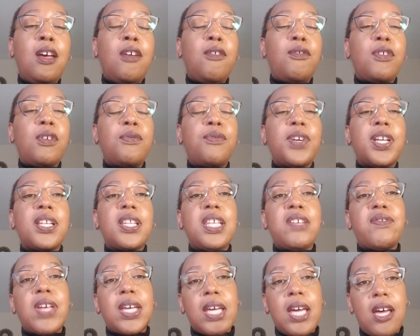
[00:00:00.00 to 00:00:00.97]
feel free to leave
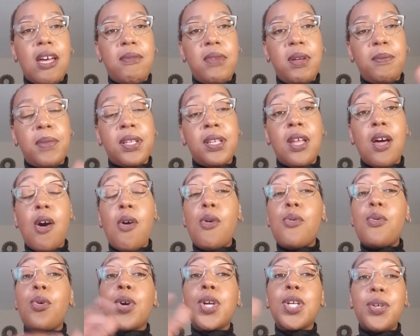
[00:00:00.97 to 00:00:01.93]
a comment below,
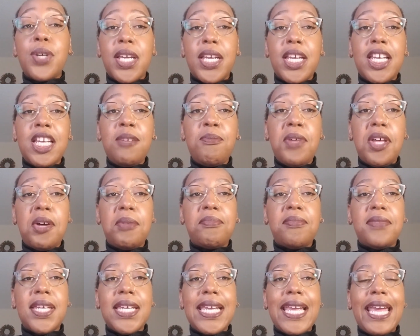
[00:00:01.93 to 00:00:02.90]
or you can email
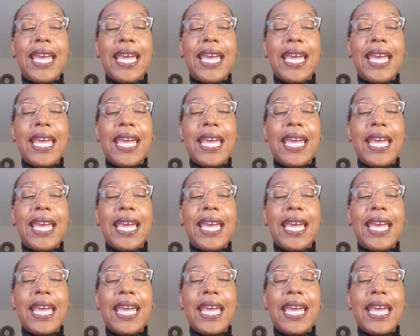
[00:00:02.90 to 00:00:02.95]
me